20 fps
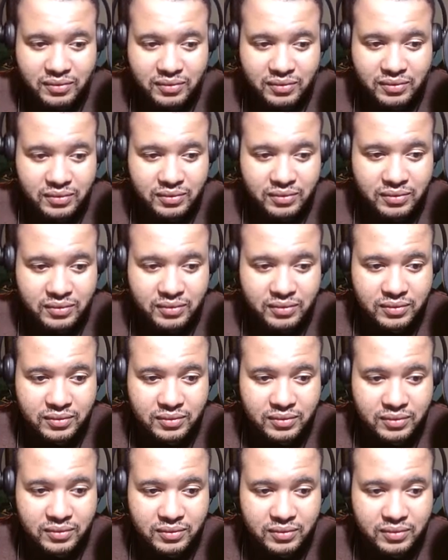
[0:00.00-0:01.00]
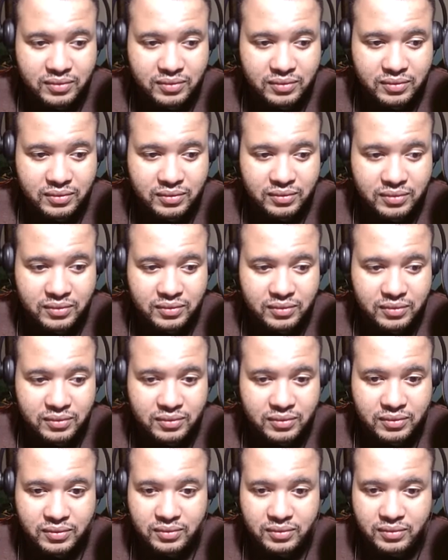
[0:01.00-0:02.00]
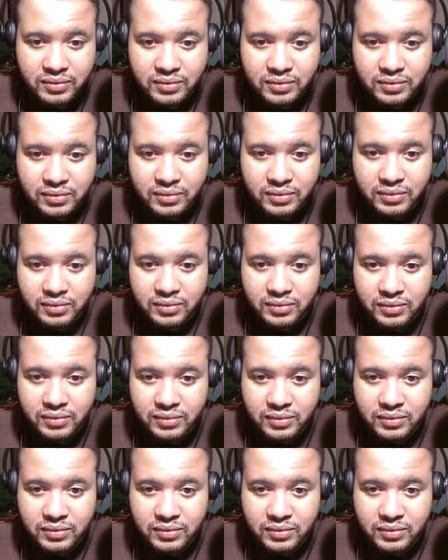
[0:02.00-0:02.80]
No one is speaking in this clip.